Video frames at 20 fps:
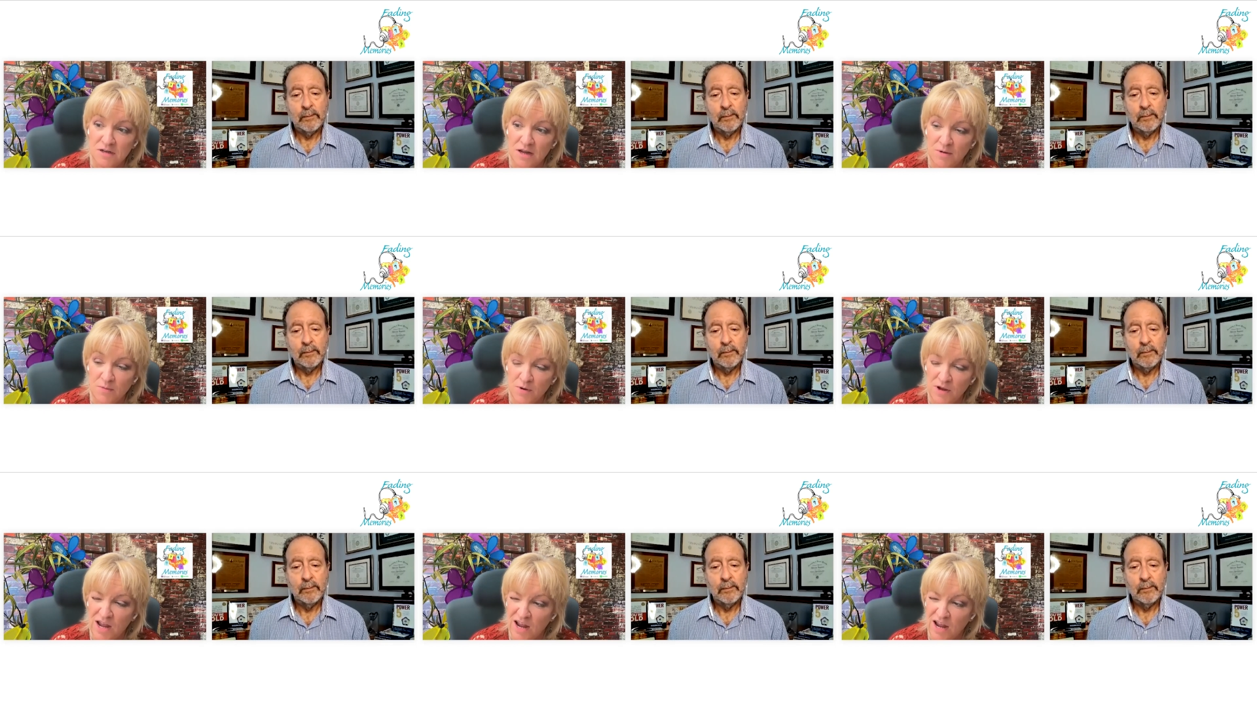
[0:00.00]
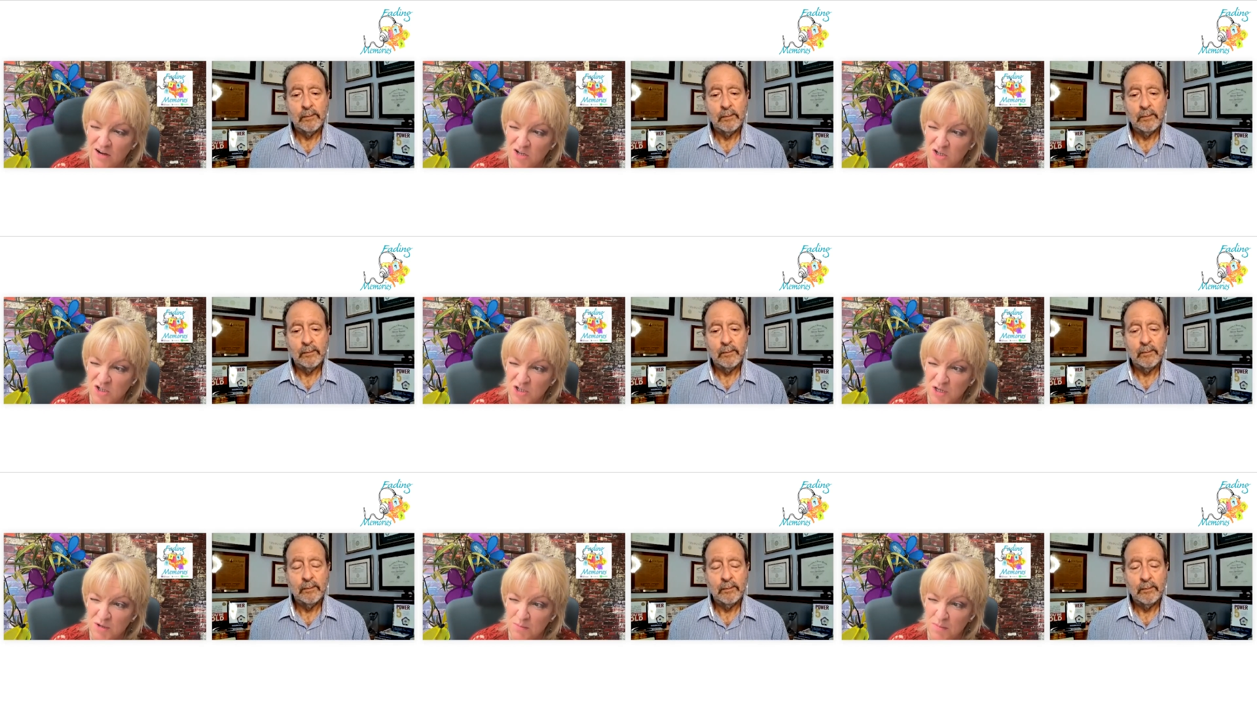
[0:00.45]
Speaker 1: and we
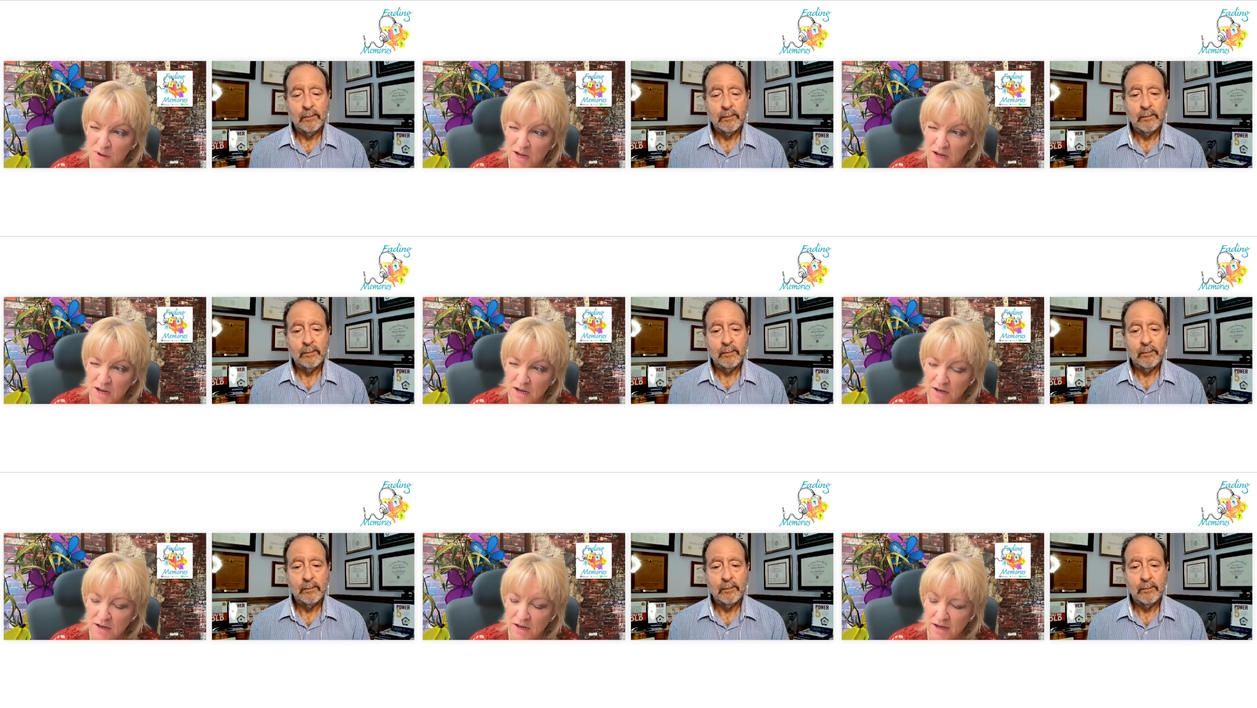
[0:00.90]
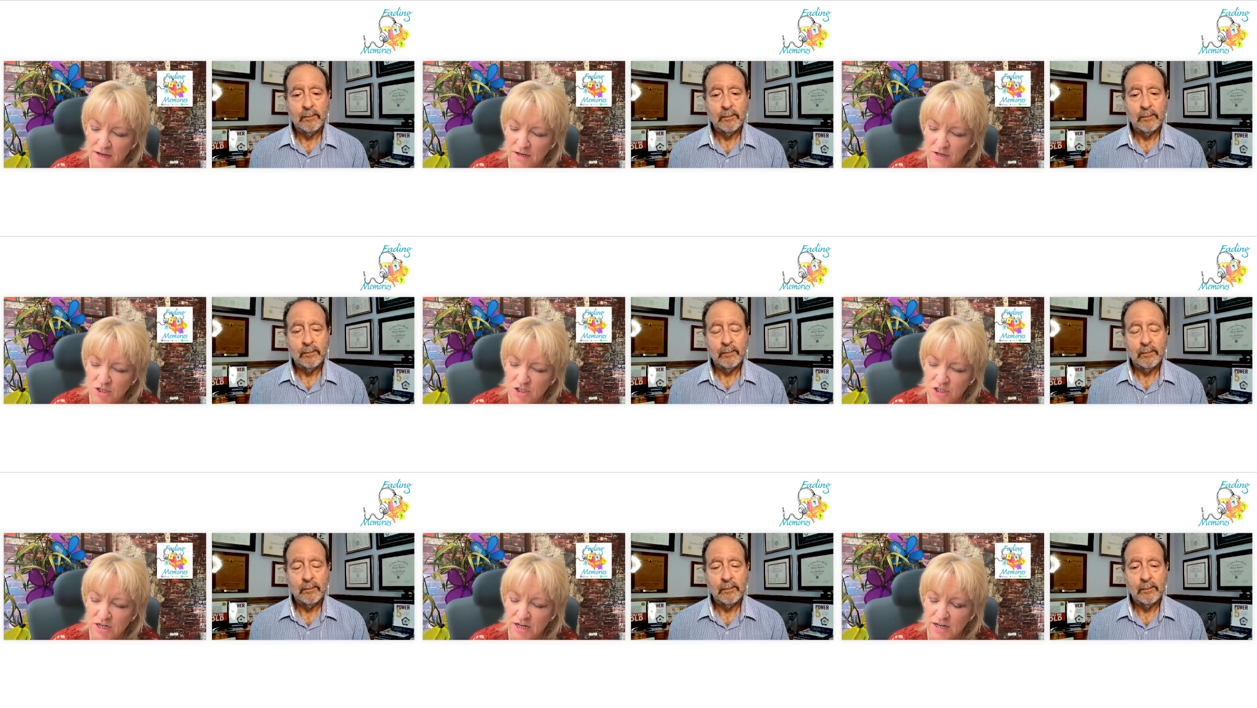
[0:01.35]
actually made a
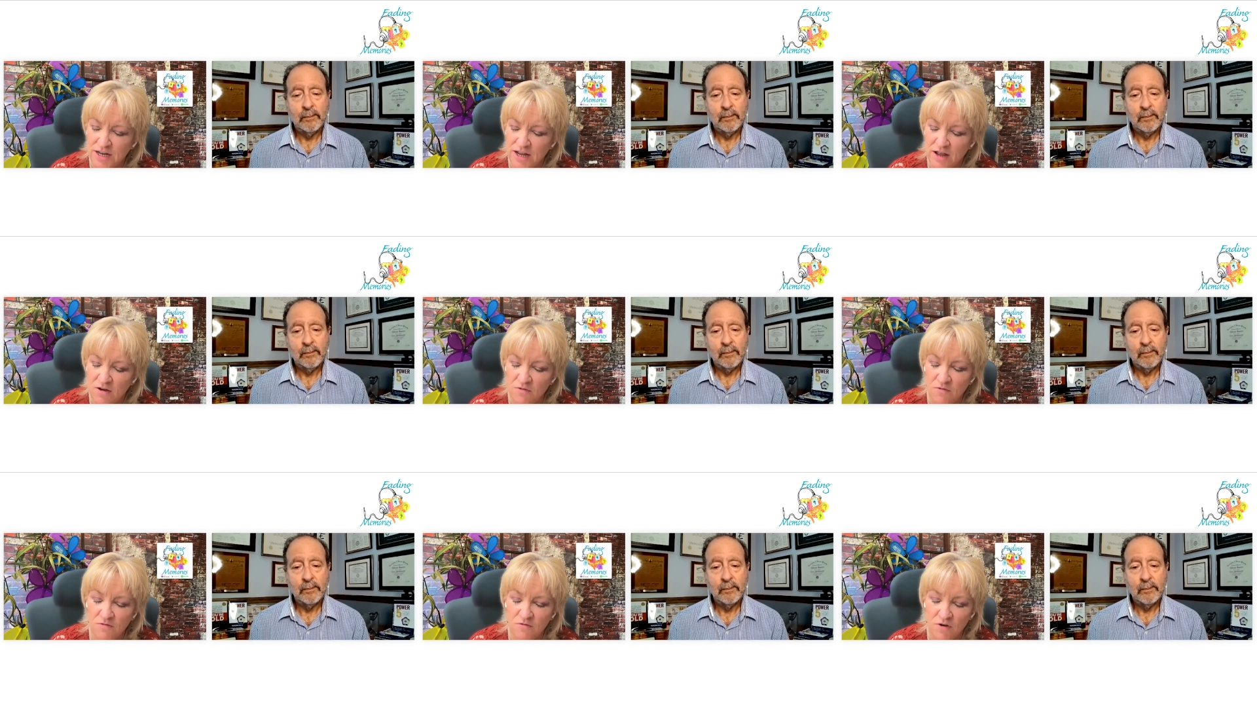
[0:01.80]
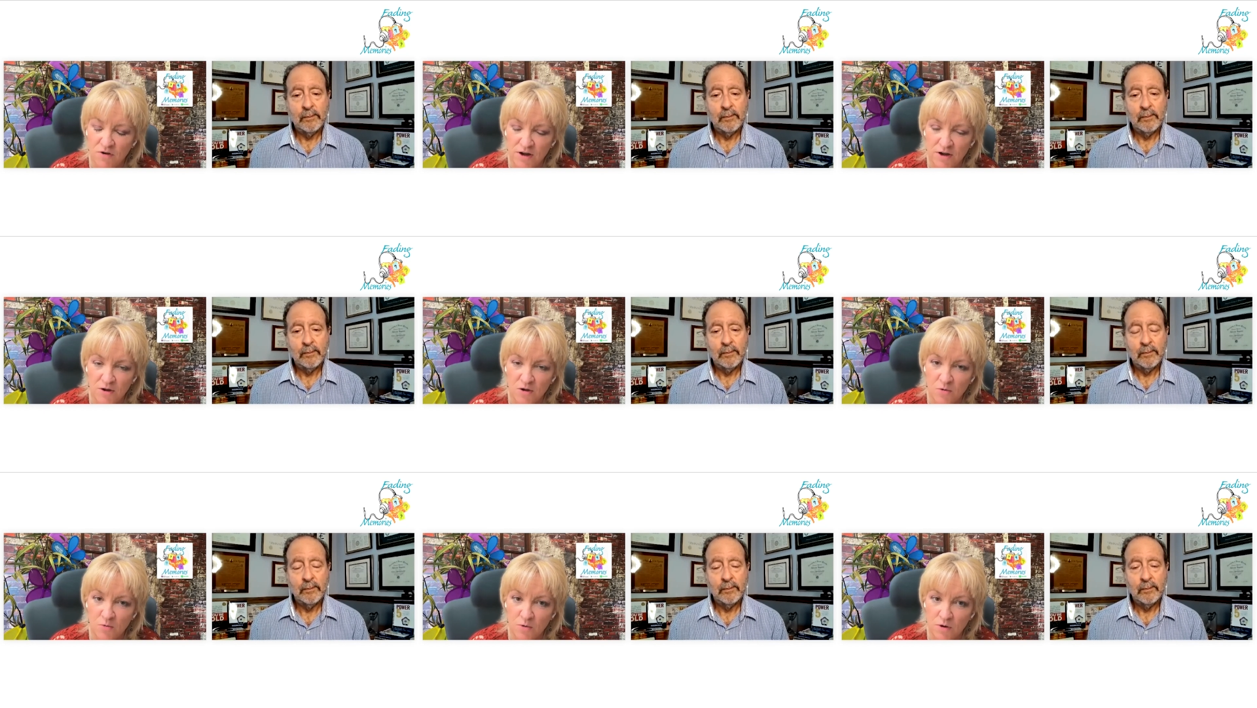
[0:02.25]
chicken
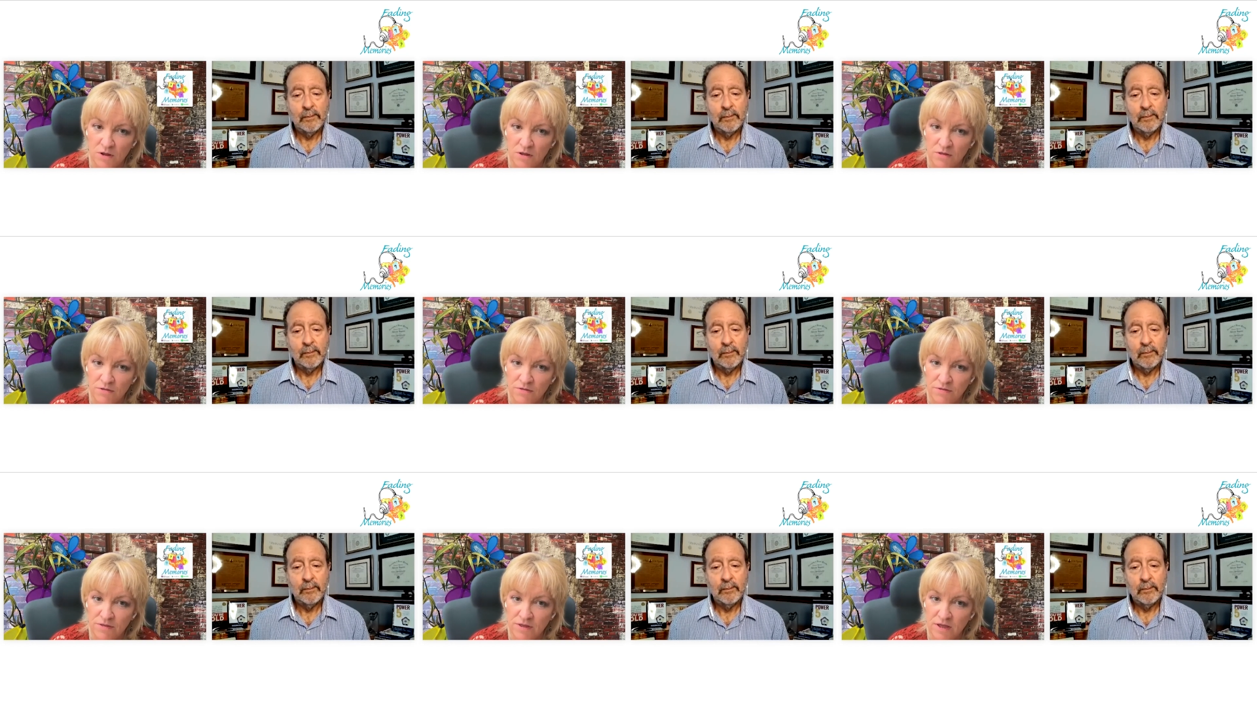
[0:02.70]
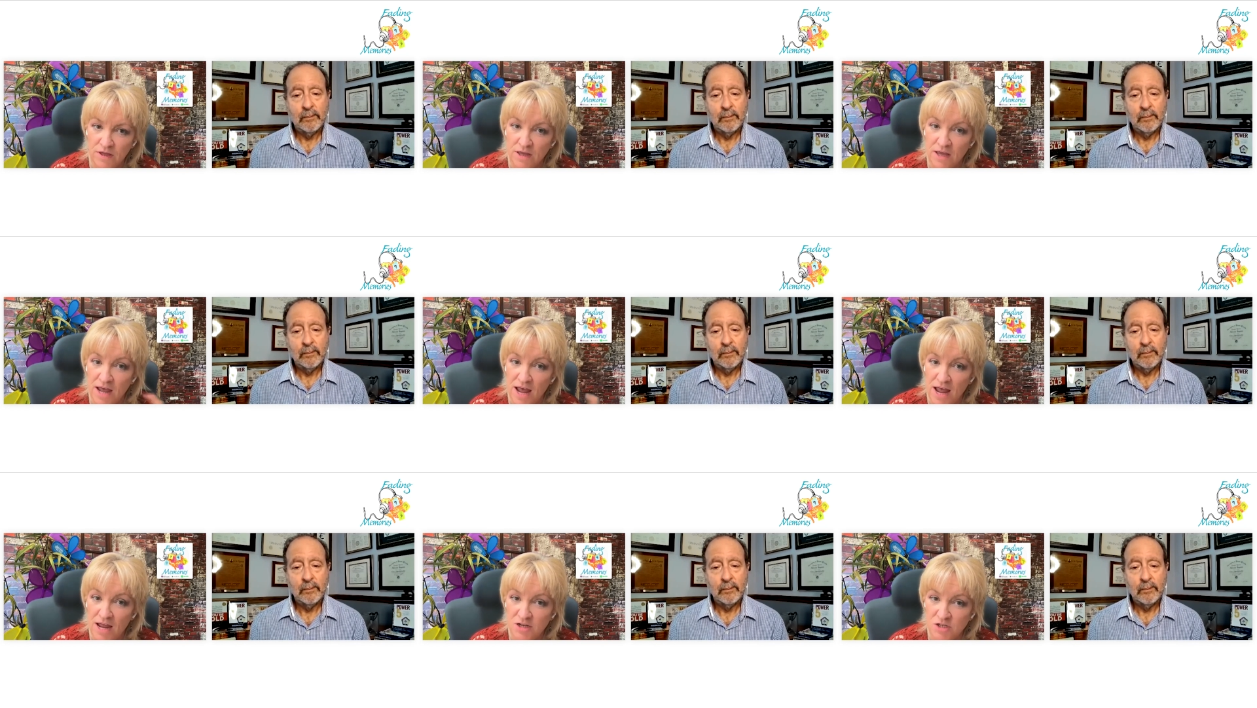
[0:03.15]
alfredo with the
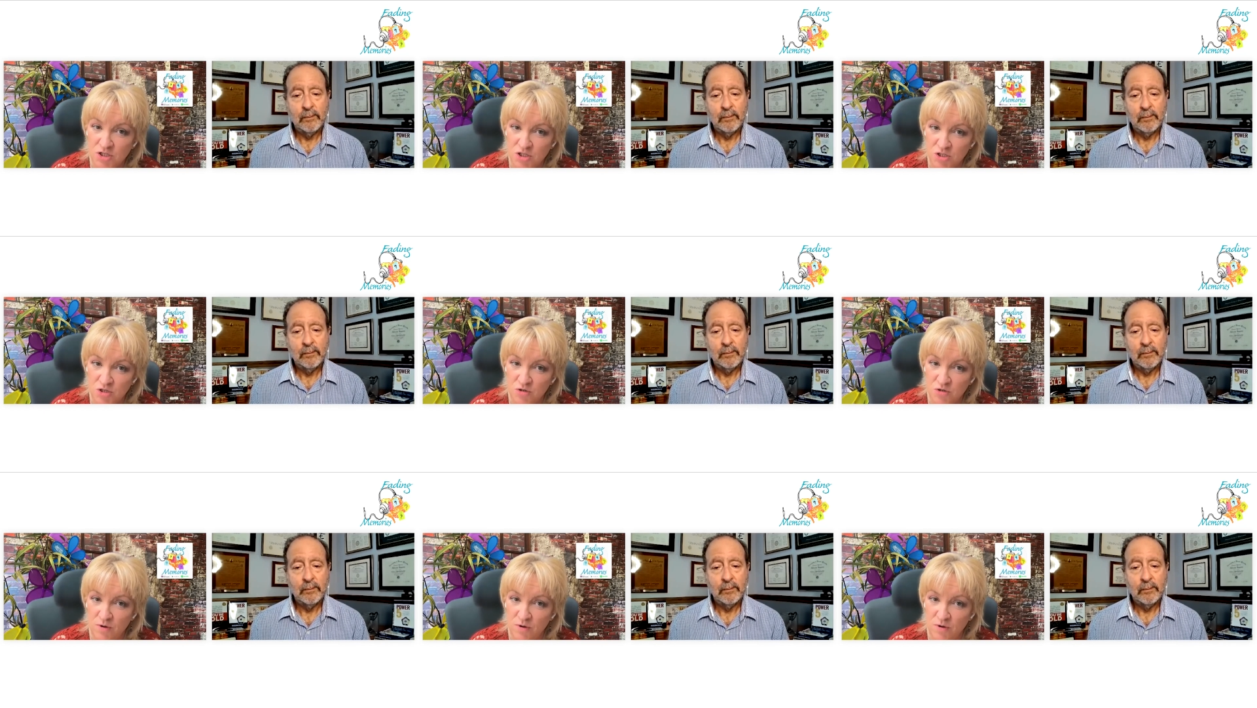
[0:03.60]
cashew